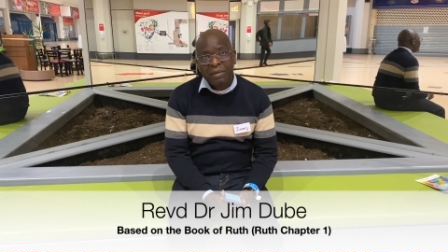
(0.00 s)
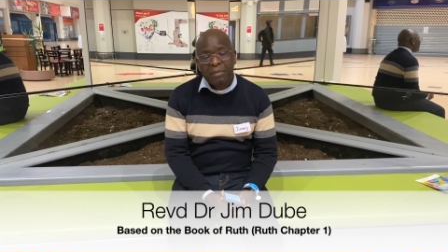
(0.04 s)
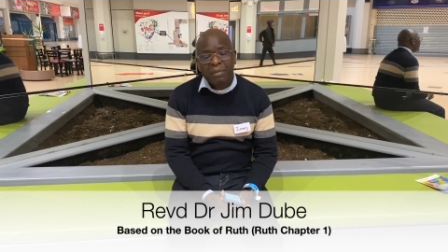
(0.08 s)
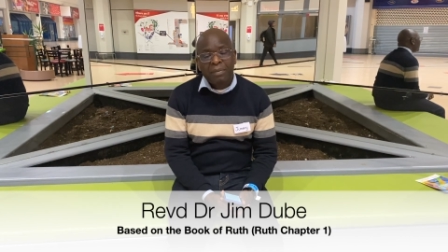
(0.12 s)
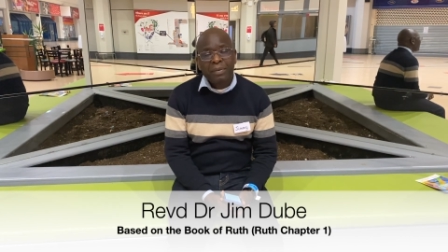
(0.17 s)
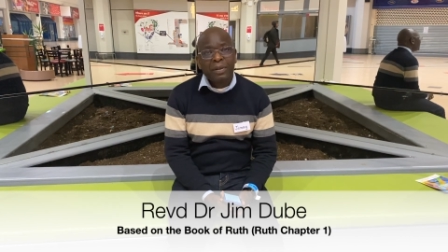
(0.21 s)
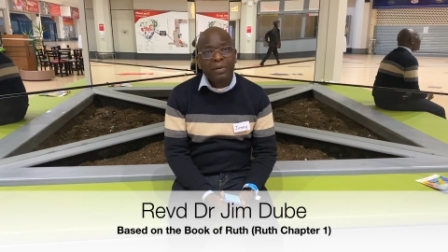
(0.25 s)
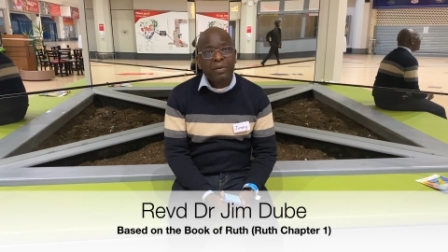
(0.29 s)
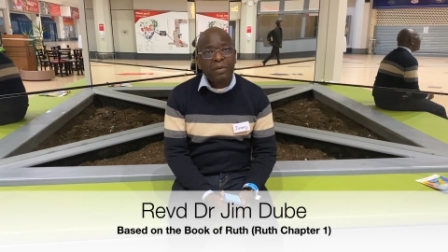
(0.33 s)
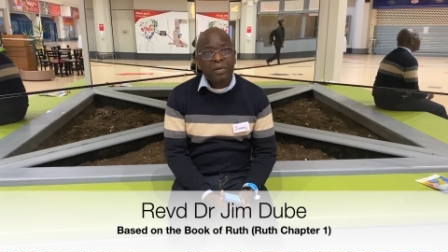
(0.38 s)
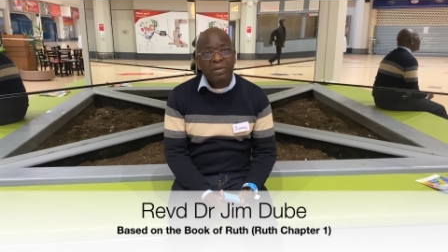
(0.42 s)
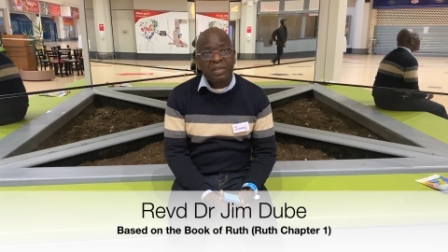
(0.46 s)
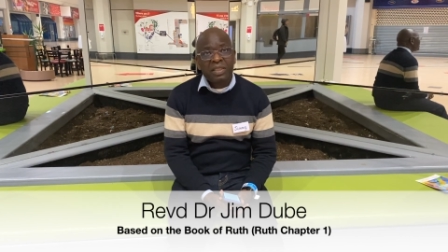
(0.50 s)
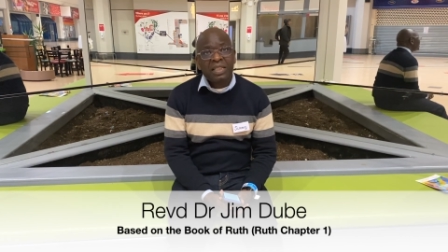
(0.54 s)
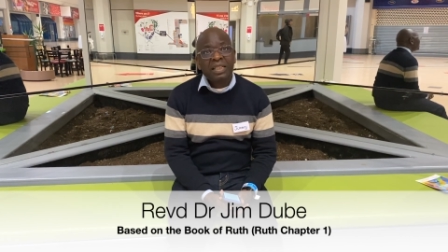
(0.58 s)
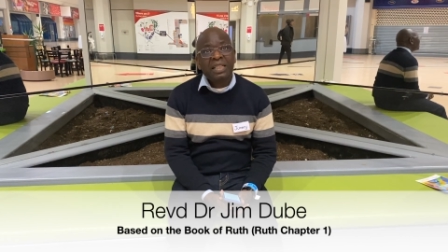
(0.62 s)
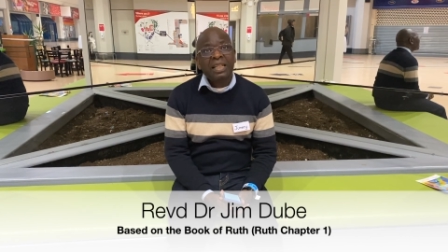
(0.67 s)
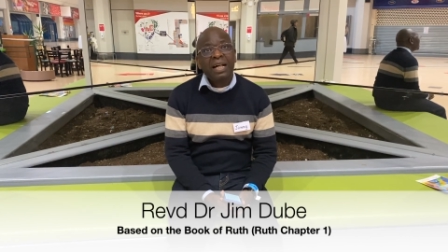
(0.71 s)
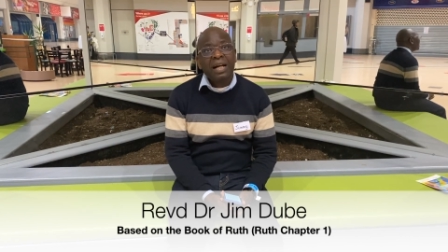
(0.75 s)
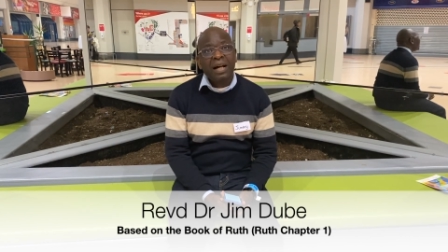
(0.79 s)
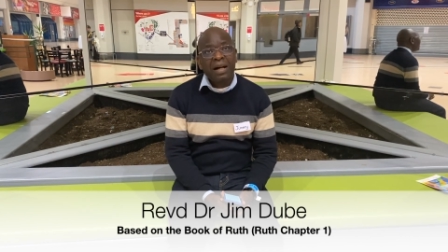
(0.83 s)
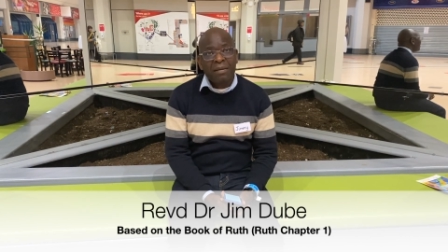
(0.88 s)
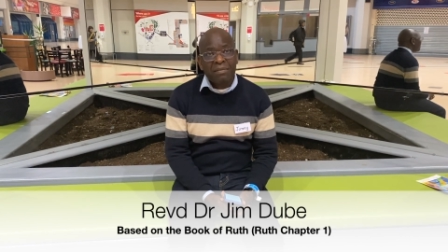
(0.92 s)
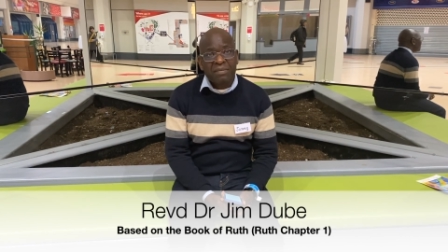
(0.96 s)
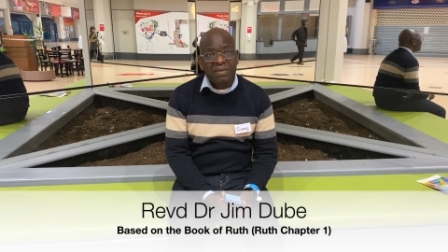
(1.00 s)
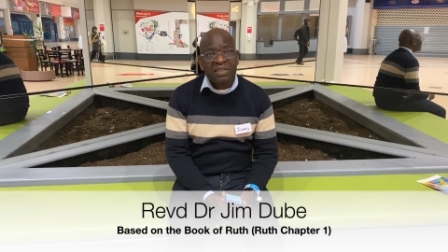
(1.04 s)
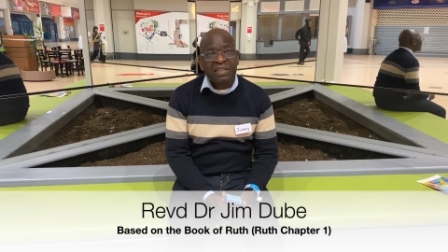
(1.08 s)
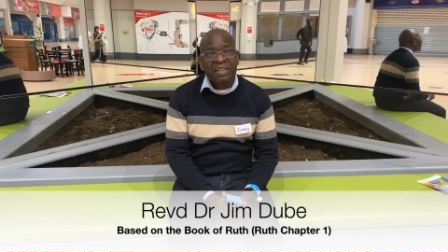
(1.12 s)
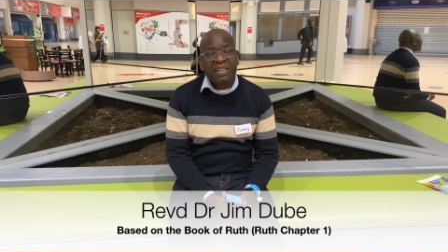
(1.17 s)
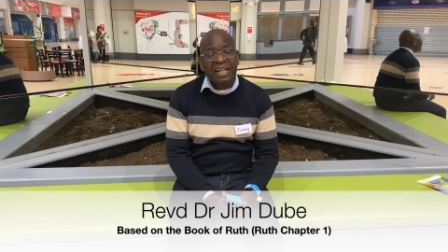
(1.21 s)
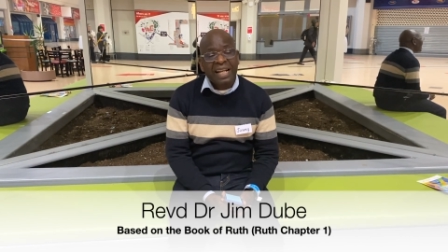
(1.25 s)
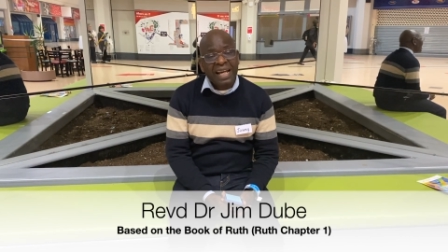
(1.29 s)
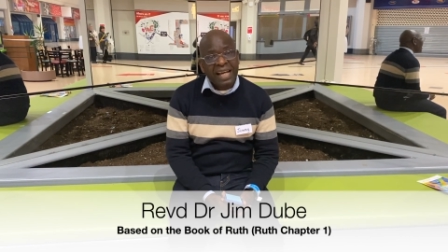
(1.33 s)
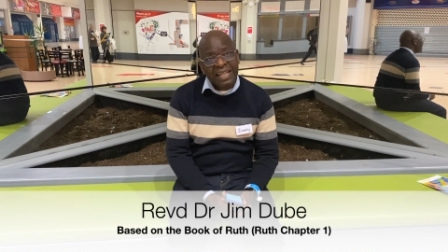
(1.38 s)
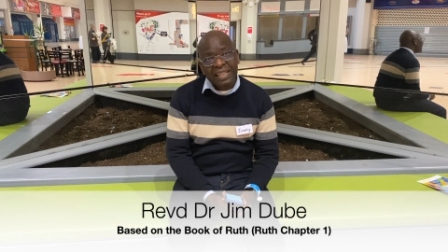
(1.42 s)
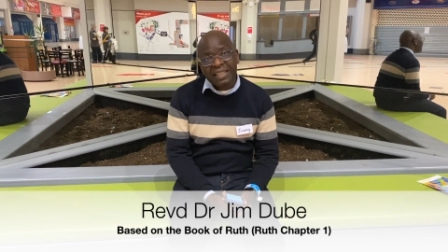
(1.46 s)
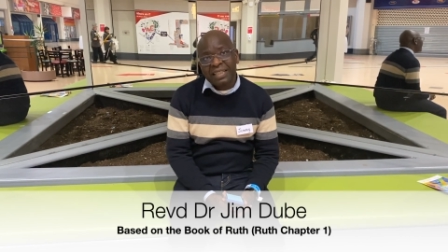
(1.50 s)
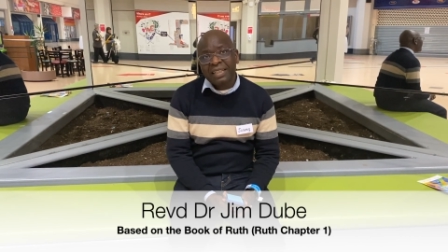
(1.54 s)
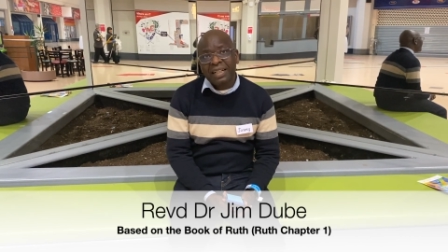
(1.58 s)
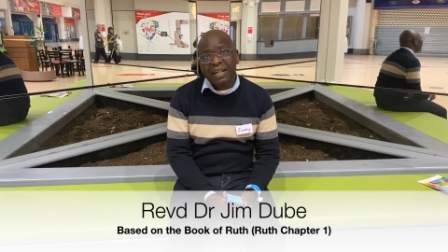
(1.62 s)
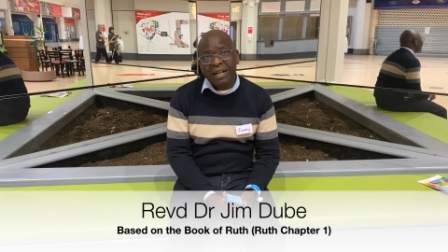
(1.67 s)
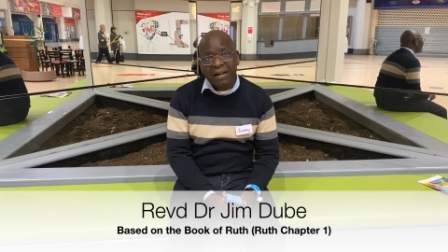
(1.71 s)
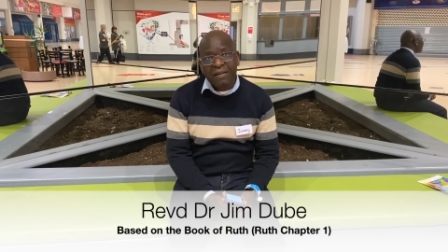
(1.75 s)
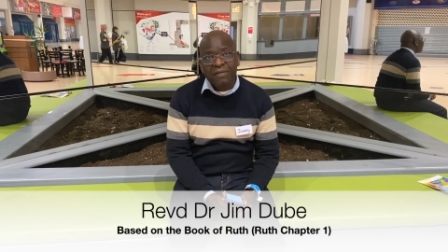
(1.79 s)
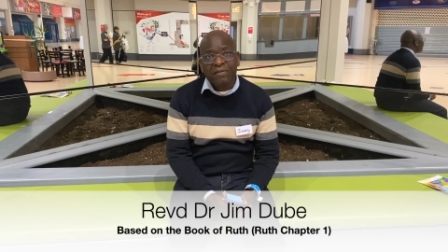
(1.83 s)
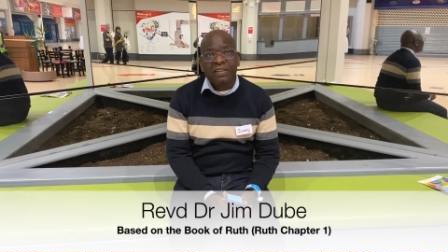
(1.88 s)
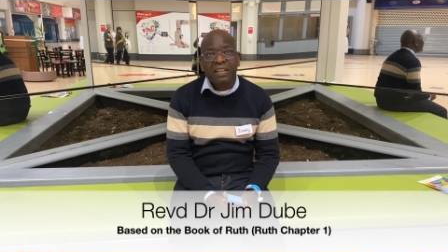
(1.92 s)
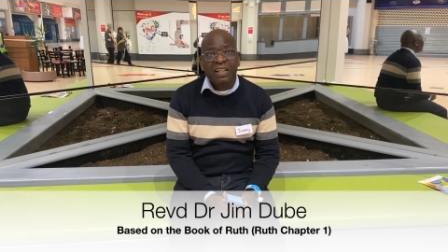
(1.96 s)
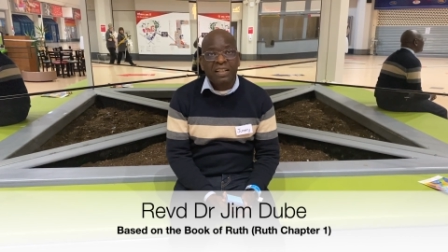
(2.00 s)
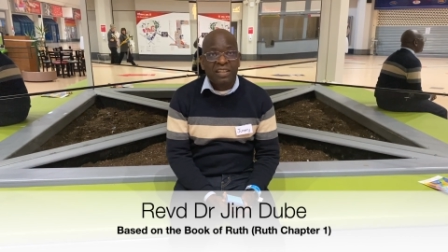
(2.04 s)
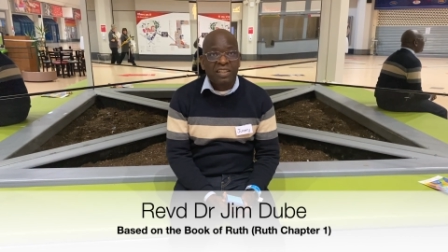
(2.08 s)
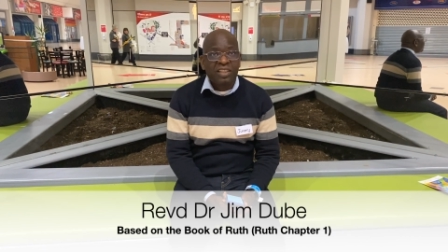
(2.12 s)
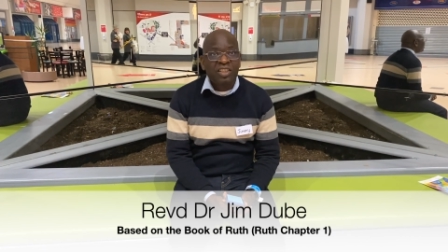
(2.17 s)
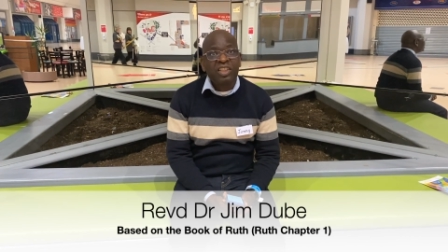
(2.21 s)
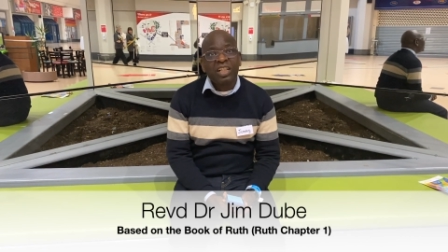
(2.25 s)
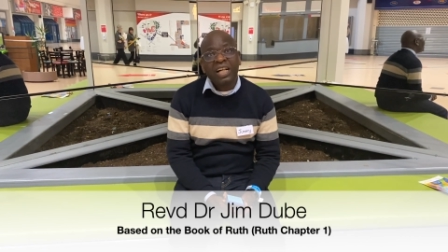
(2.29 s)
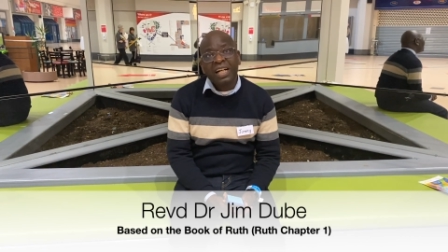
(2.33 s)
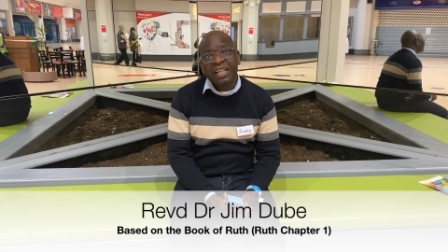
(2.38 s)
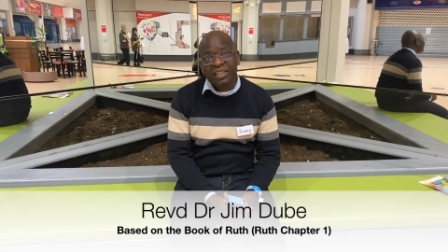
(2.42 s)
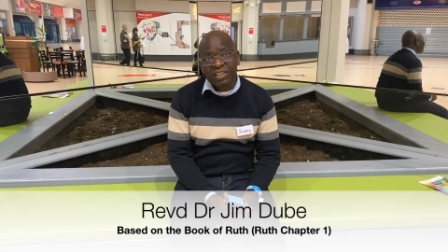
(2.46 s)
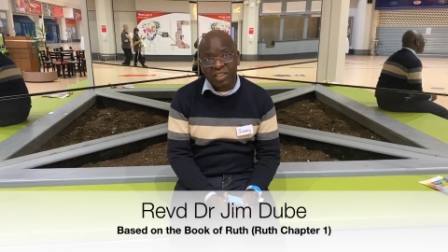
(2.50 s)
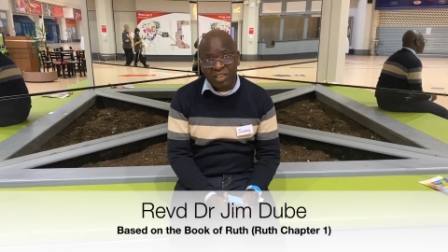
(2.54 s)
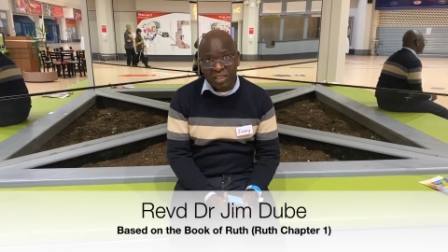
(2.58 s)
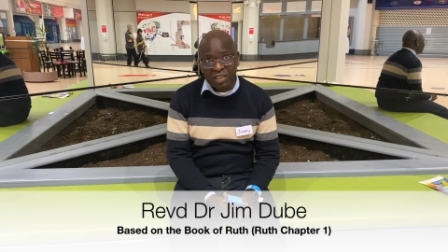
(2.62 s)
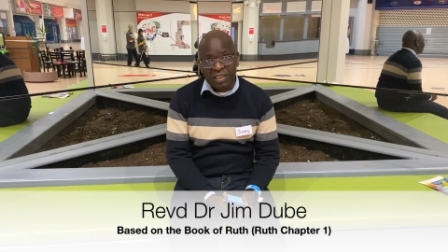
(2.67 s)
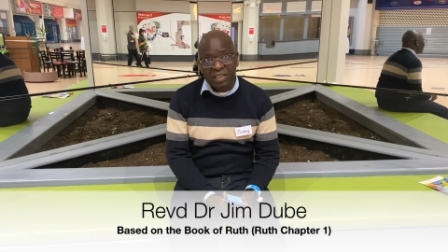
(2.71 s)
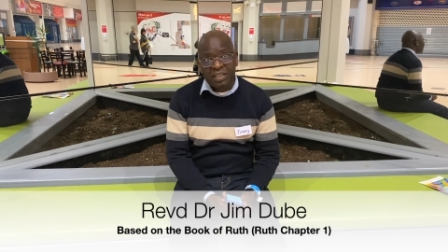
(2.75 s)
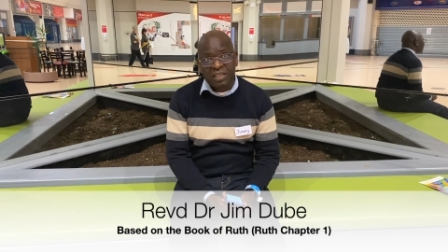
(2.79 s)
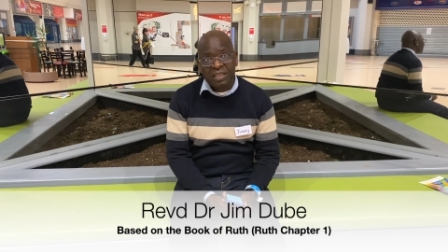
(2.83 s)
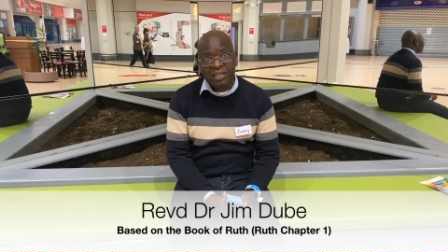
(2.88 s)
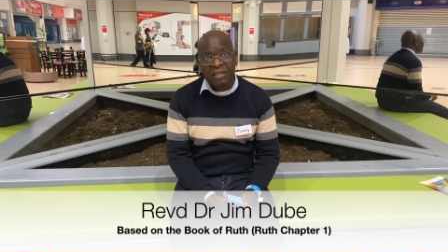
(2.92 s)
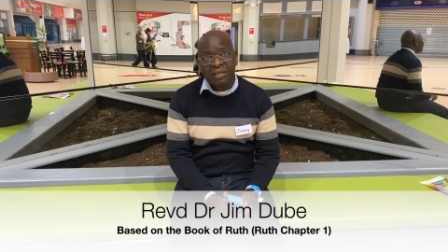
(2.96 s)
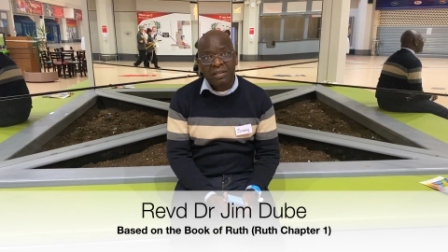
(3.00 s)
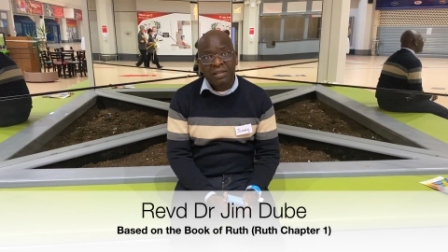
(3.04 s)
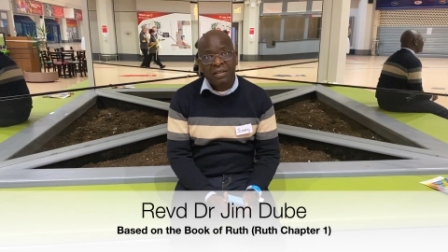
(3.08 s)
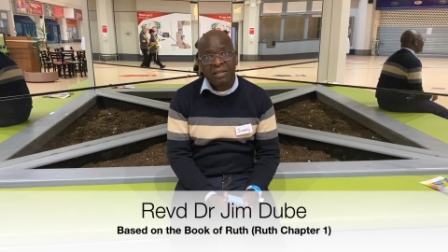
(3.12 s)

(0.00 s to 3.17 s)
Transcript: because it comes right after the Judges.